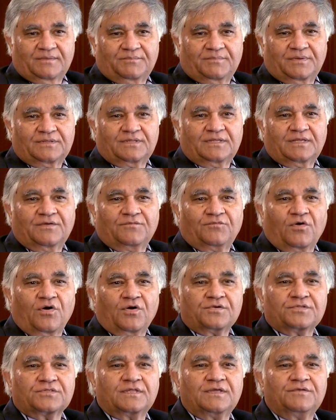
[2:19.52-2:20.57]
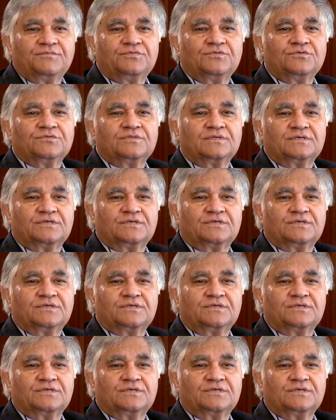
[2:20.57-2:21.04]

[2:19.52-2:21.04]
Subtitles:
But the awards gives you the